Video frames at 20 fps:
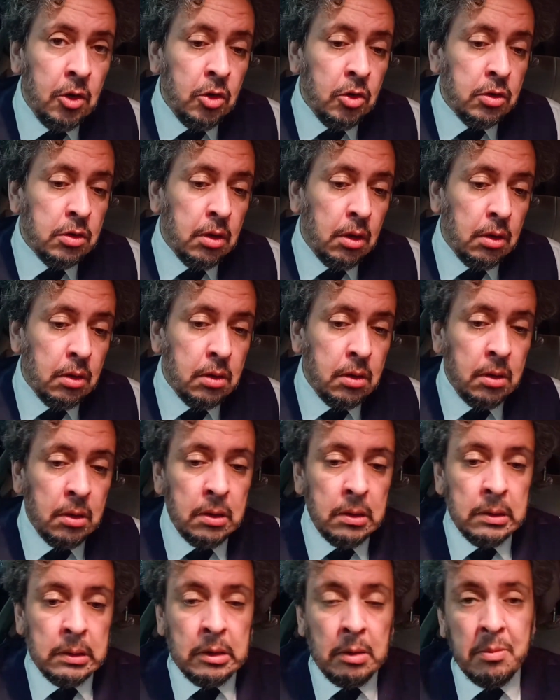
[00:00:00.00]

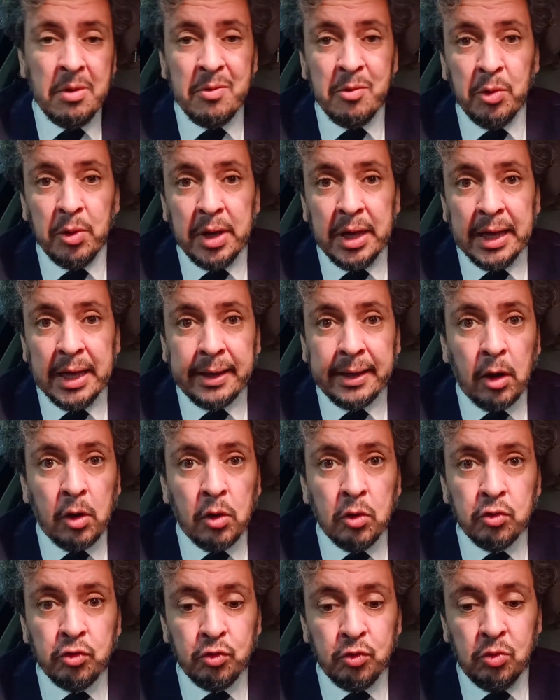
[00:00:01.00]
So, as mentioned a
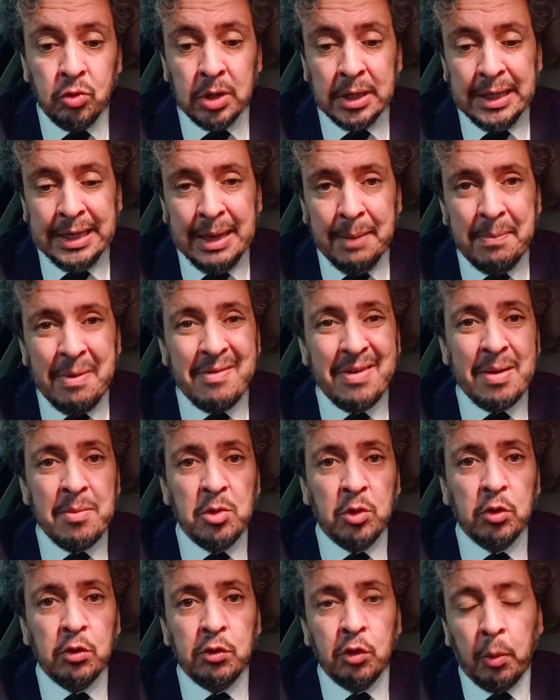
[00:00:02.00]
few days ago,
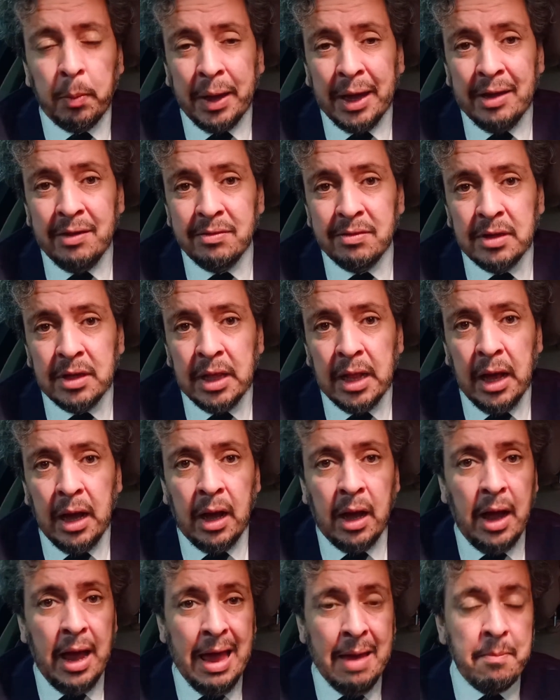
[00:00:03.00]
there's really no
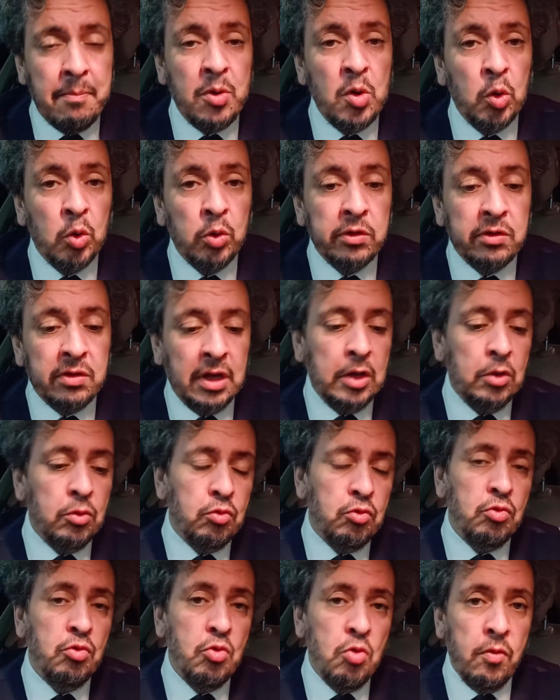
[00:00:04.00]
surprise. It
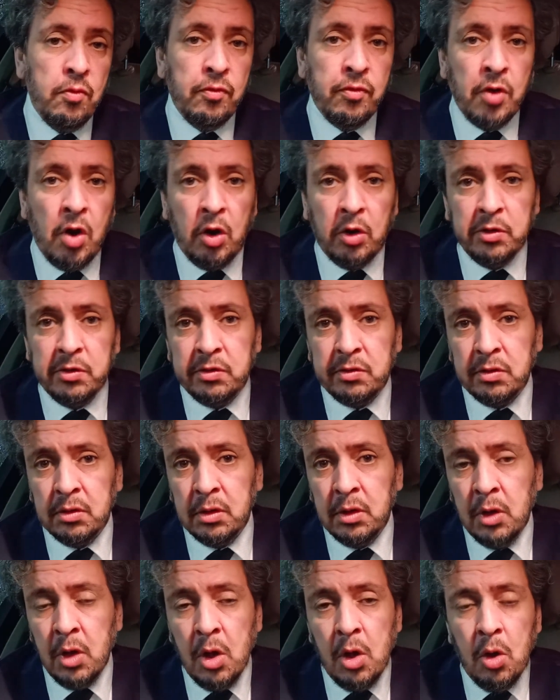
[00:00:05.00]
imploded due to the
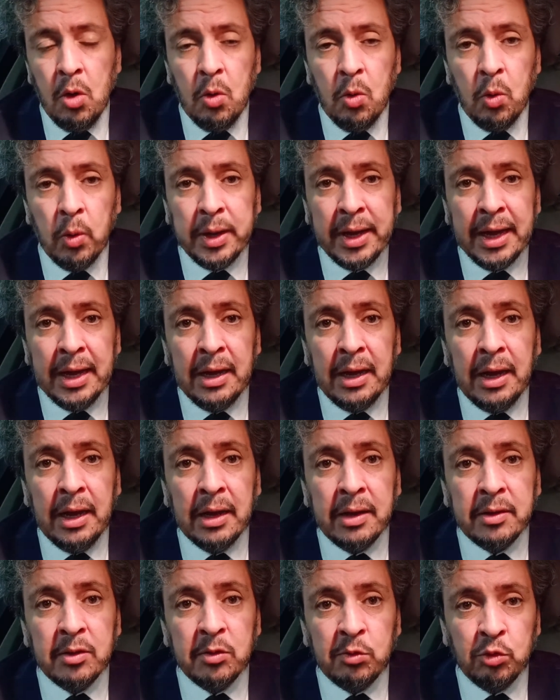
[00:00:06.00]
forces it was
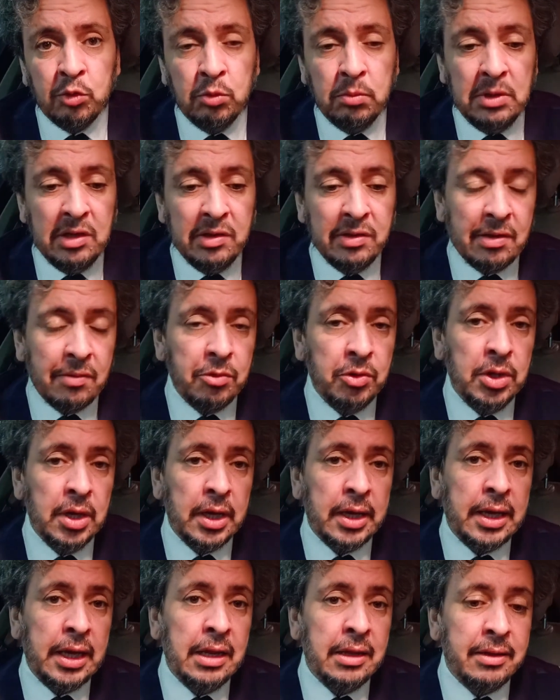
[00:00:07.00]
under. That
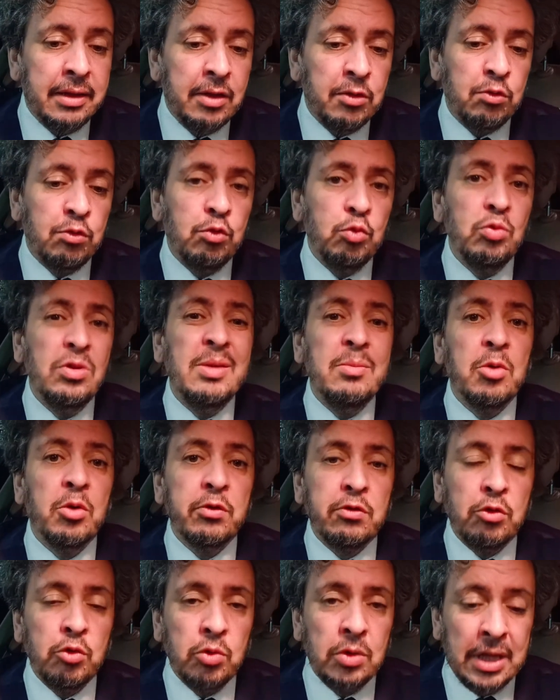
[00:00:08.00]
means it was
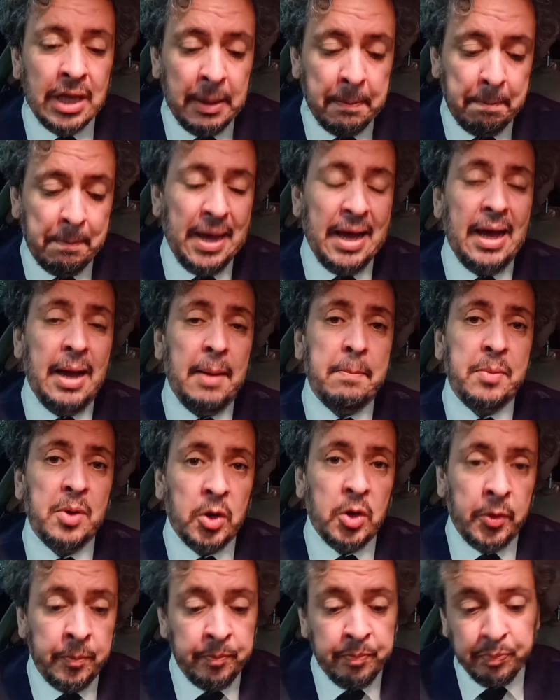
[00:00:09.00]
undersized
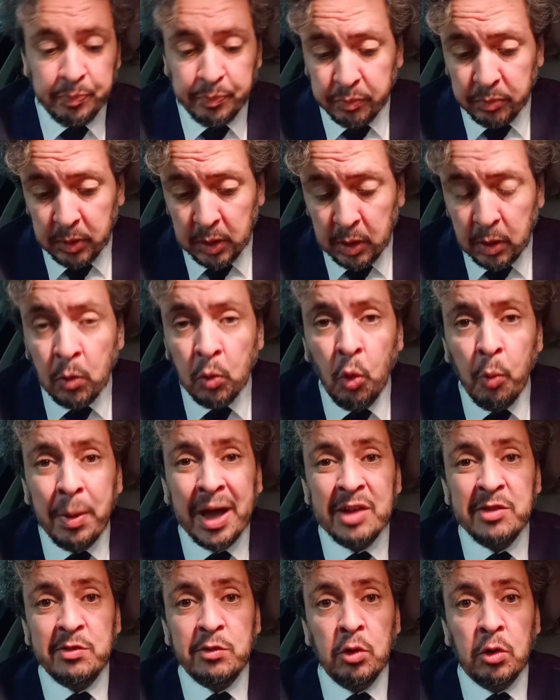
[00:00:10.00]
compared to the
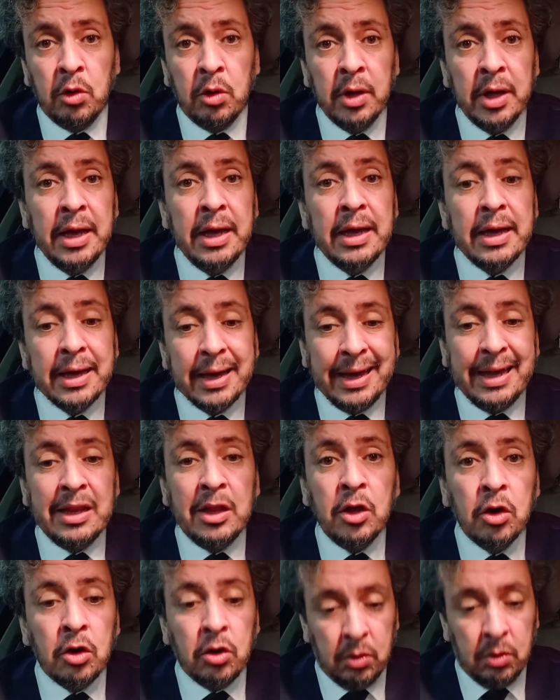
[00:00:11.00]
pressures at the
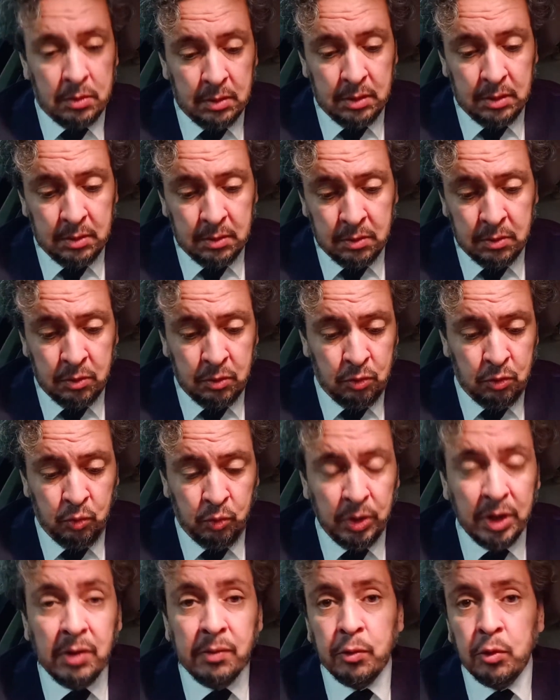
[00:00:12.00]
depth where the
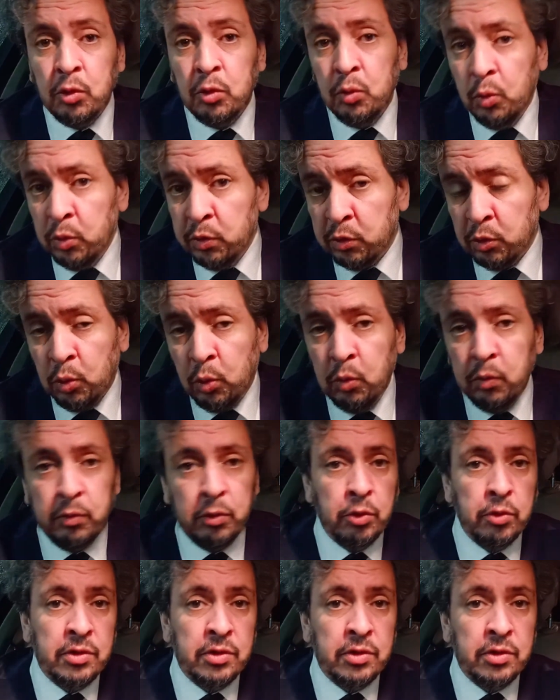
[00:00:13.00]
Titanic is located.